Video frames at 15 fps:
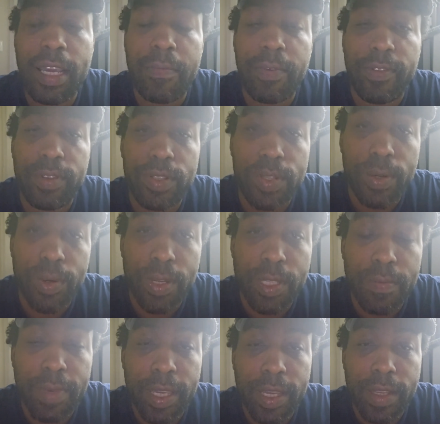type of
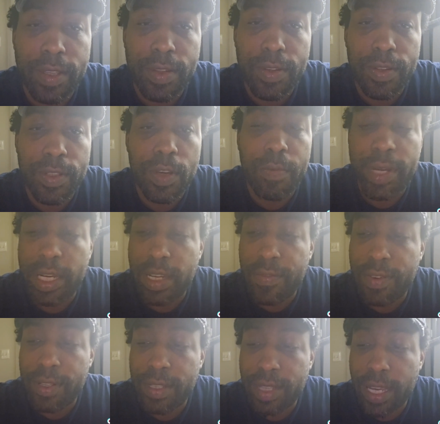insurance because there's so many
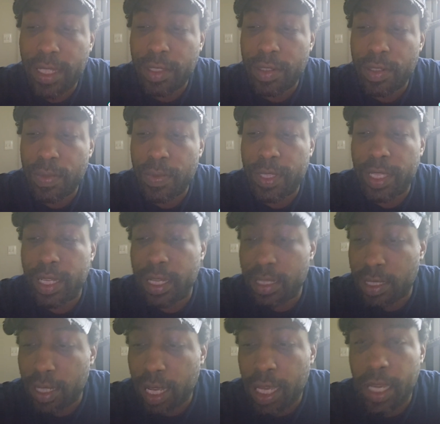different sectors within
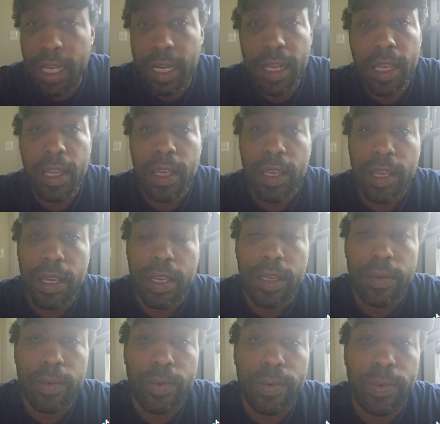this lane.
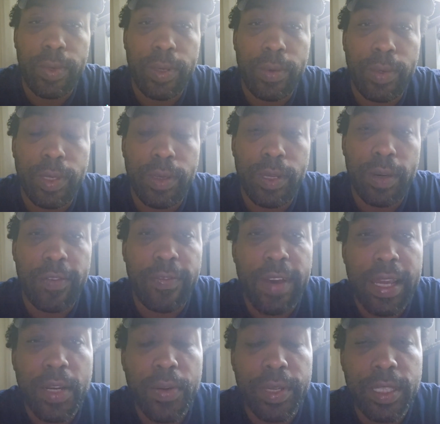You know,
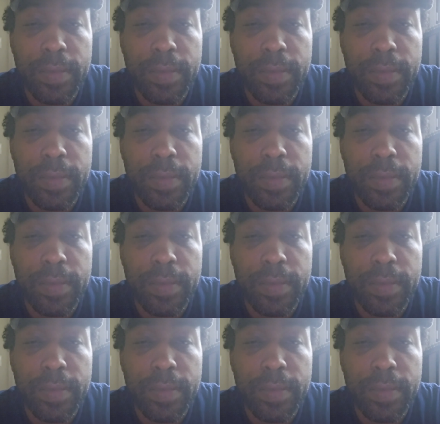final